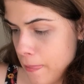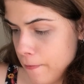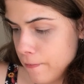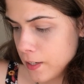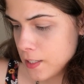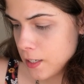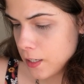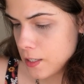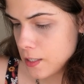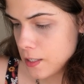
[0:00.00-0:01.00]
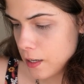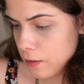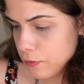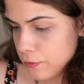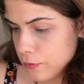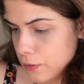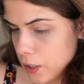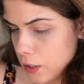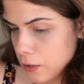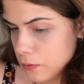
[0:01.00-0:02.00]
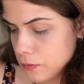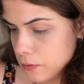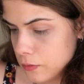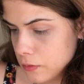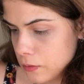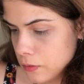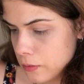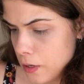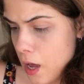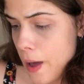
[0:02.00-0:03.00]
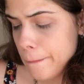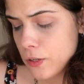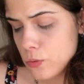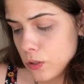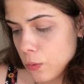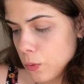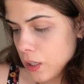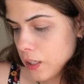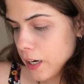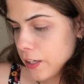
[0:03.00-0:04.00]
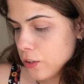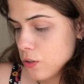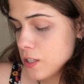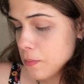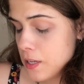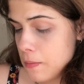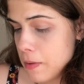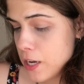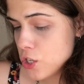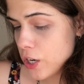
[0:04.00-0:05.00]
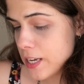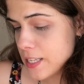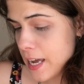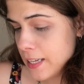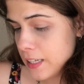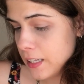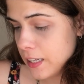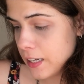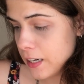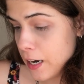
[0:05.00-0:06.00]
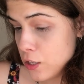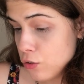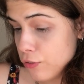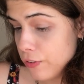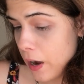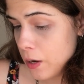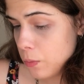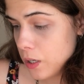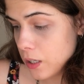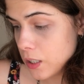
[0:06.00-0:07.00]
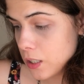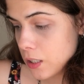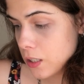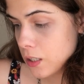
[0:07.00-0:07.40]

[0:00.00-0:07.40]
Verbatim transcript: they're fixing itself here. Because with the World card, you know, something major has ended here and you're fine with it.